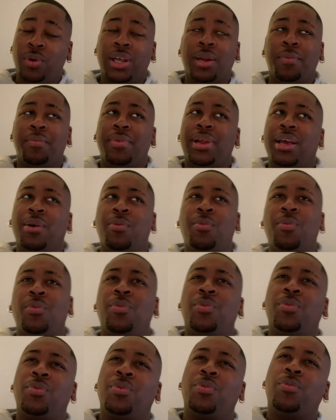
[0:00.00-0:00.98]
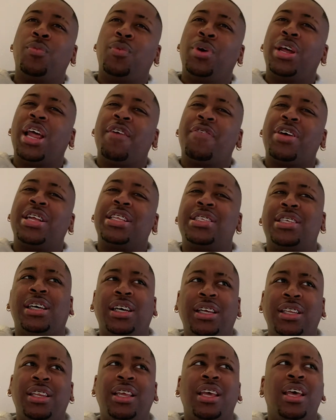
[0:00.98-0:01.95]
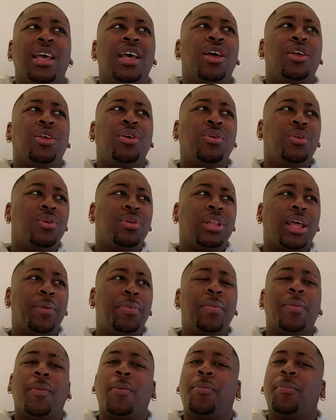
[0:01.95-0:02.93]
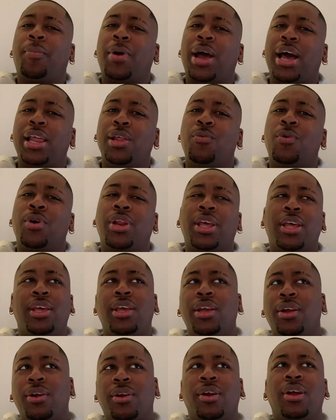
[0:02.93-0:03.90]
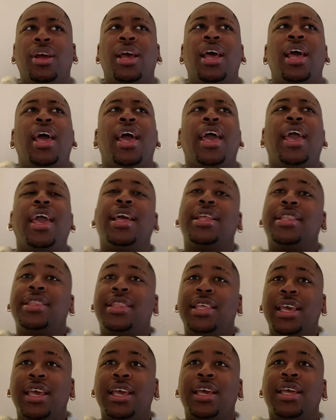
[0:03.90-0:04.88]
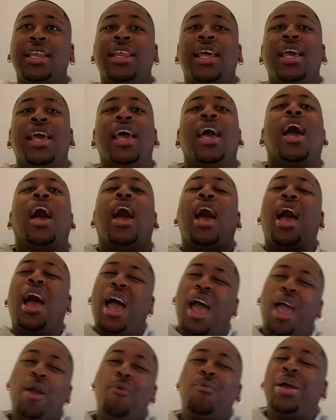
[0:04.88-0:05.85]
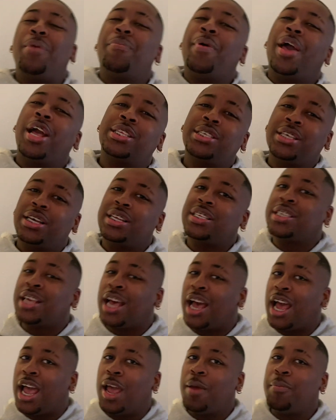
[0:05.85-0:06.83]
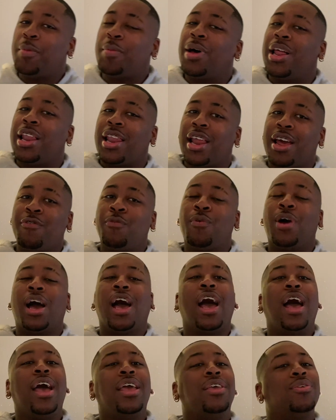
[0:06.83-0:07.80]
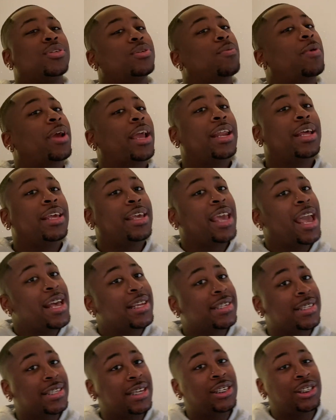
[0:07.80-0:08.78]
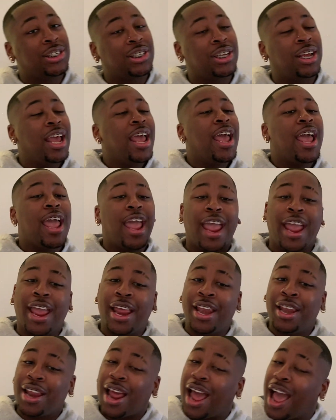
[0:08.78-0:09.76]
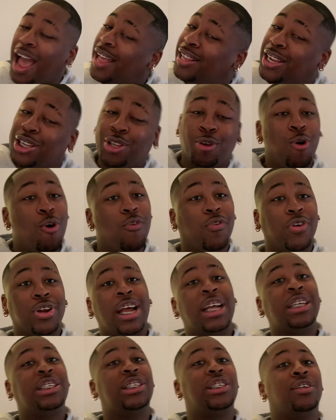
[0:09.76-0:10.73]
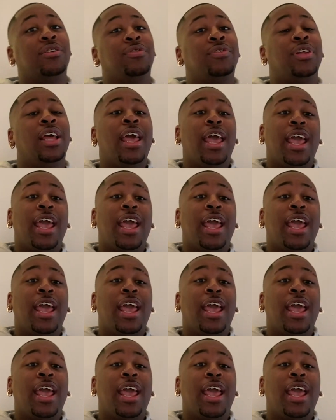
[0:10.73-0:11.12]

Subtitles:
And I'm like, what have I done, you know, that people probably want to hear? And then I went back to a time in my life where I used to work at a gas station and I did the overnight shift.